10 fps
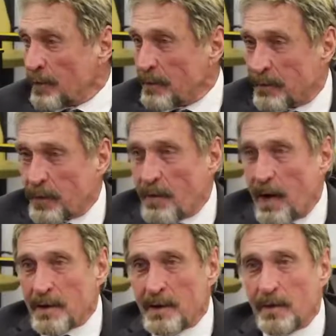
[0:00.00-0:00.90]
for
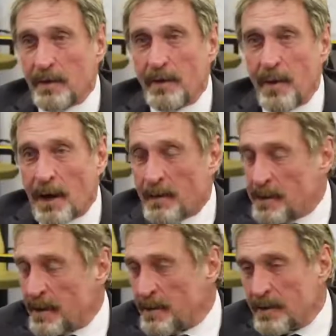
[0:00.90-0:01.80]
possible new
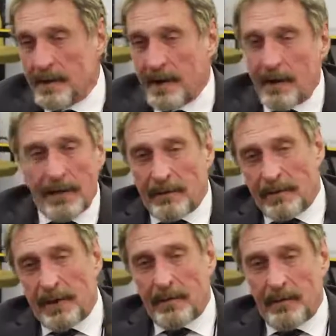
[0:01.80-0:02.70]
acquisitions,
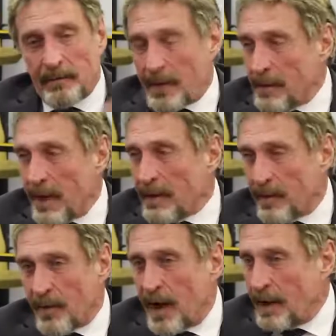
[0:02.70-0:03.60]
they're back
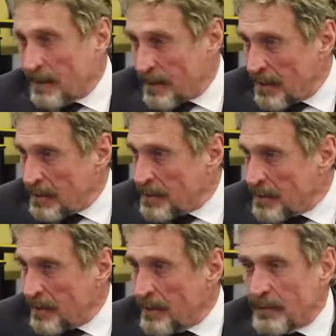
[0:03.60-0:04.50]
creating
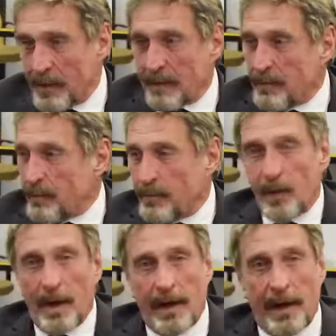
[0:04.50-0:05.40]
things, and
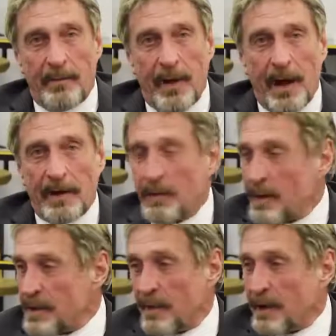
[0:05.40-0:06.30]
when I get back, there'll
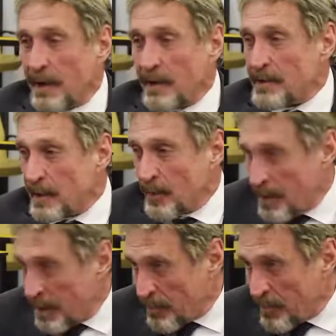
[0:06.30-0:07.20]
be something else they
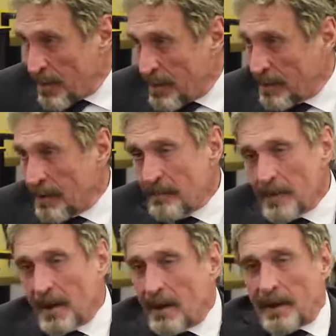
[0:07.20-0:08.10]
will have created.
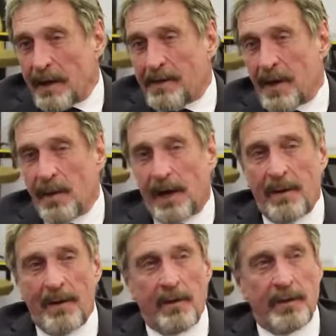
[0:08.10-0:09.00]
And that's how we
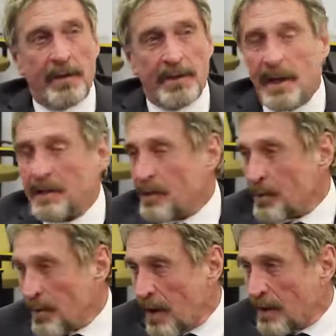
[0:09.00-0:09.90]
came out with the
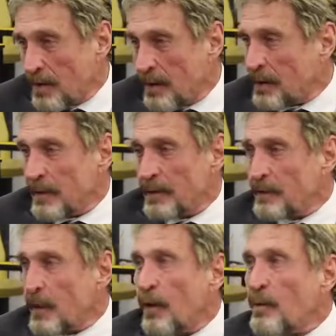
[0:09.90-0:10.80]
Sentinel product and a
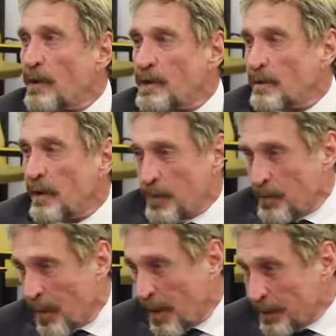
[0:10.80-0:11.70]
whole bunch of other
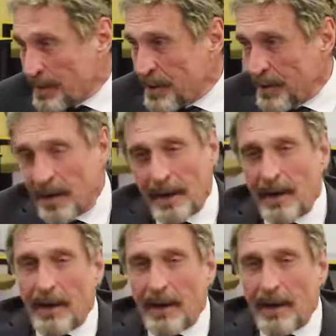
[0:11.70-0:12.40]
products. So,